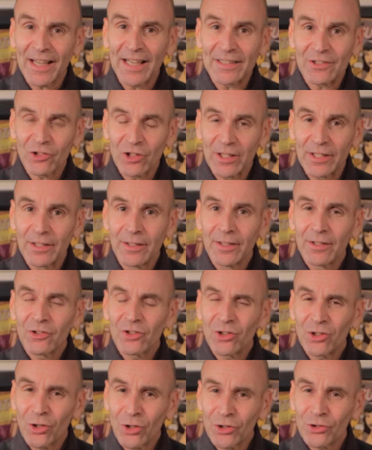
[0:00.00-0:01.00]
actually,
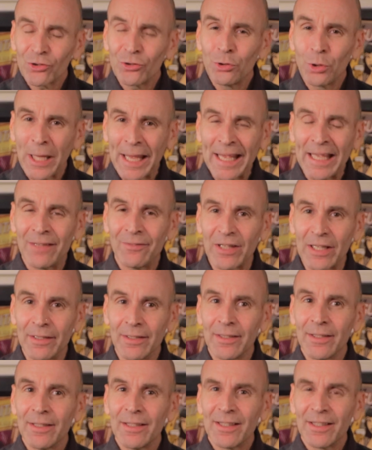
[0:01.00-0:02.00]
it's not too heavy,
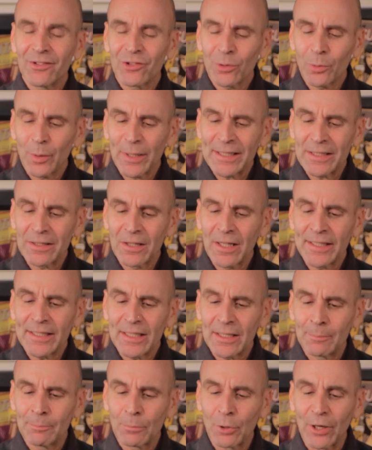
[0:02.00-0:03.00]
it's quite light
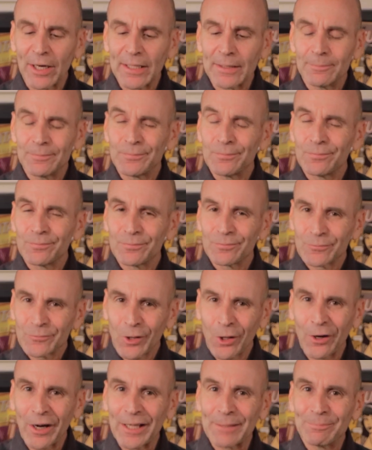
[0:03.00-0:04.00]
and bright.
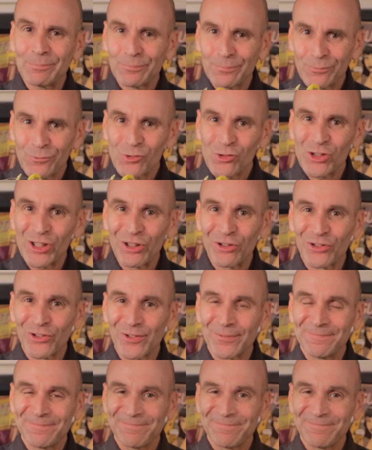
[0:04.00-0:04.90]
Alright, cheers.